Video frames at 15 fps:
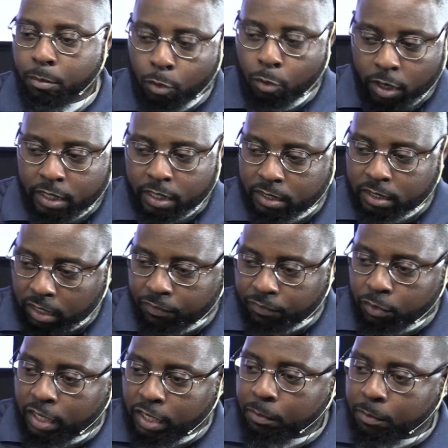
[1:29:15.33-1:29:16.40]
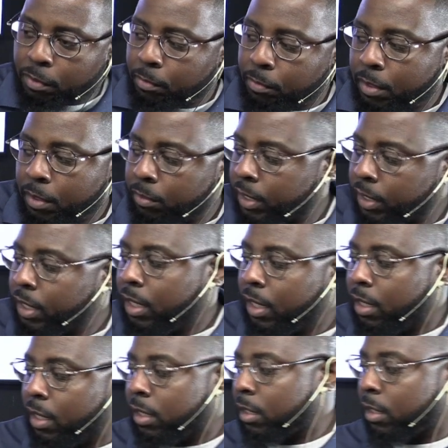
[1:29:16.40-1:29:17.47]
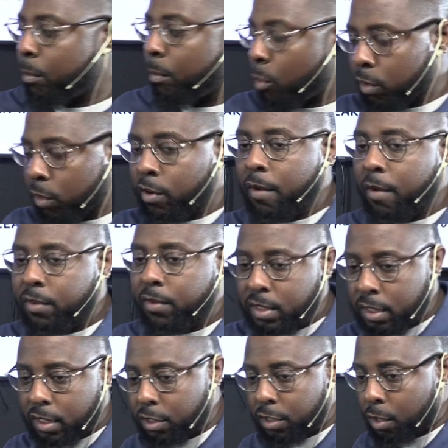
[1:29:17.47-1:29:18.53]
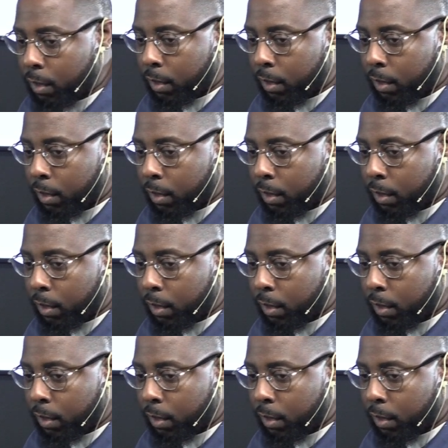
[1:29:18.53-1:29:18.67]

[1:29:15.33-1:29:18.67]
The more of this stuff you keep in memory, the more references you're